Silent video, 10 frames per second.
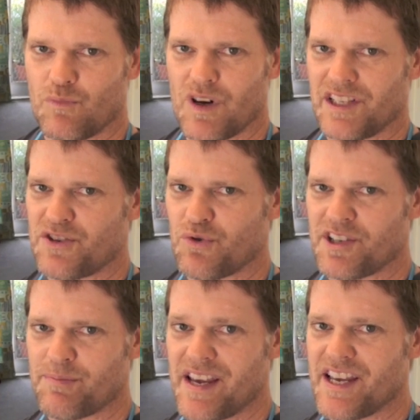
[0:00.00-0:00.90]
Well, this
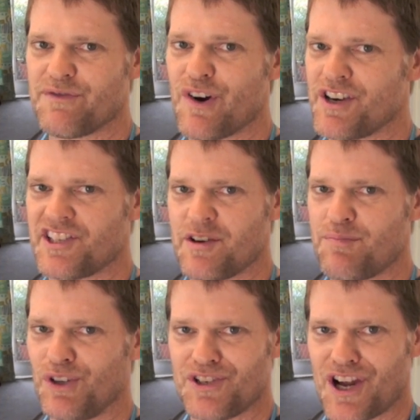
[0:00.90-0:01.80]
recipe is very
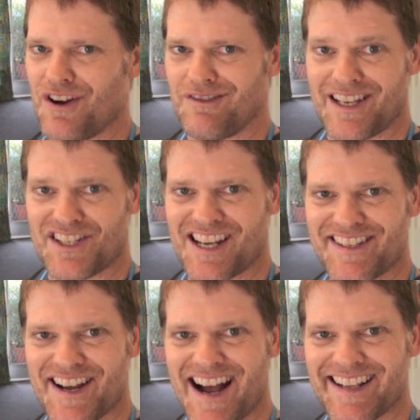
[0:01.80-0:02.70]
simple, so let's get
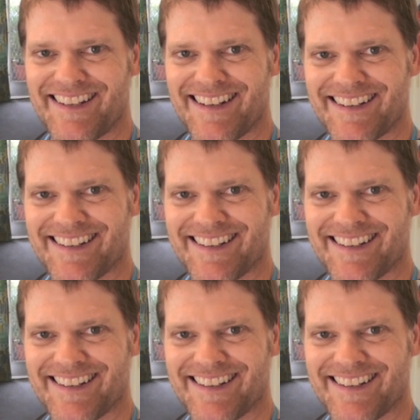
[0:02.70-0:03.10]
started.